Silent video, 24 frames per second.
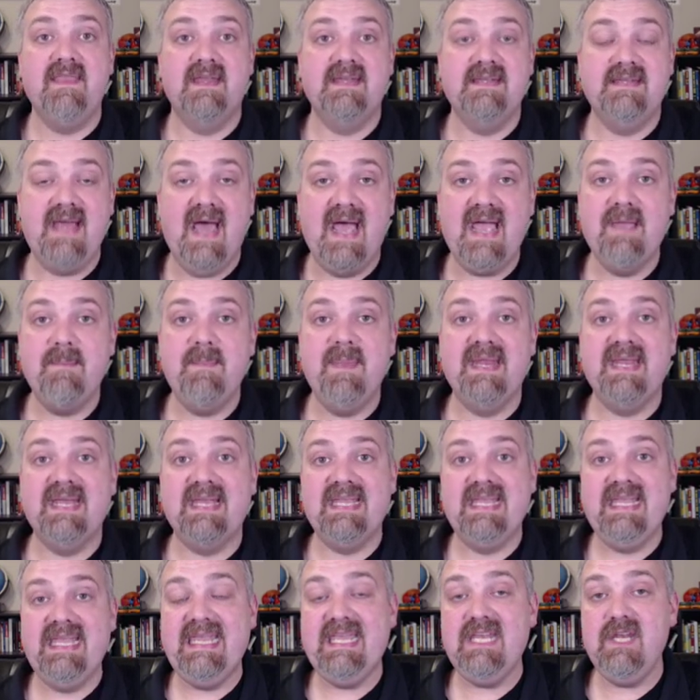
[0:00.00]
And then
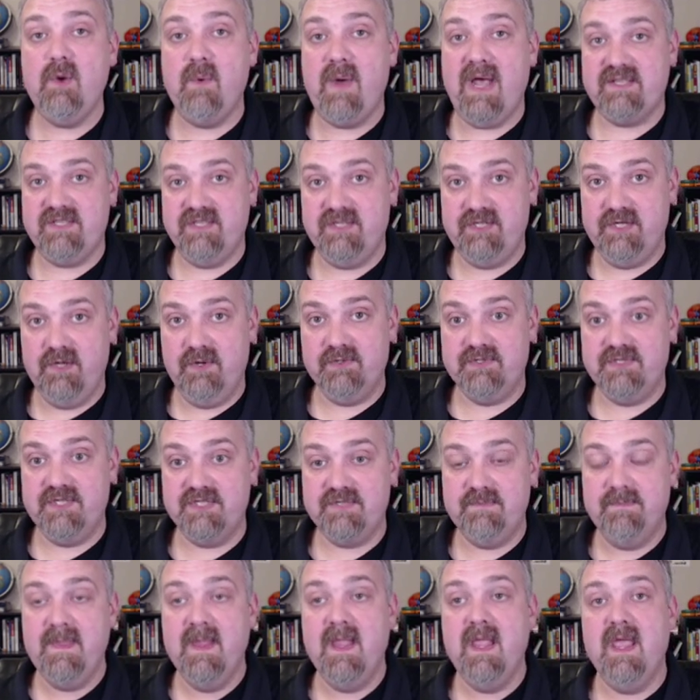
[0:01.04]
diabetic
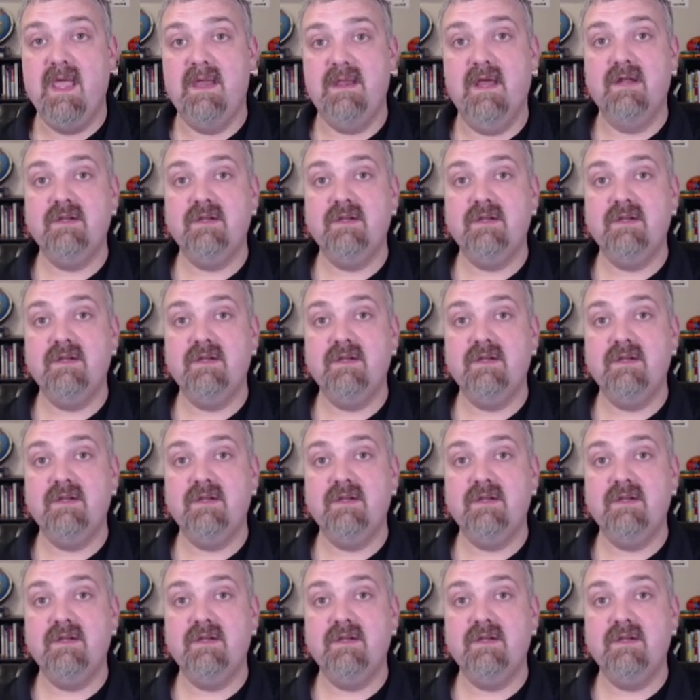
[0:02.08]
ketoacidosis,